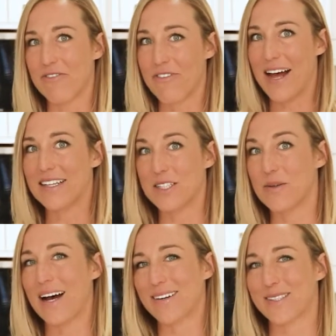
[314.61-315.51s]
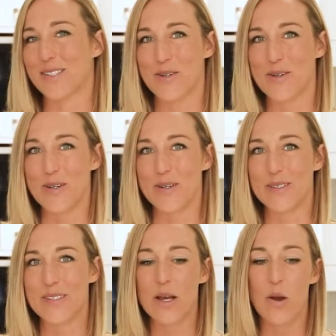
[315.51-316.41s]
fat to our
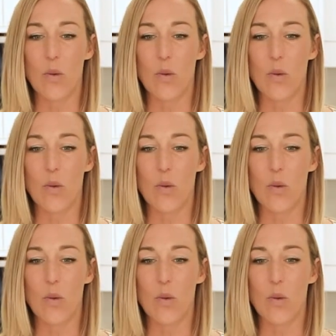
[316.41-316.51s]
stores,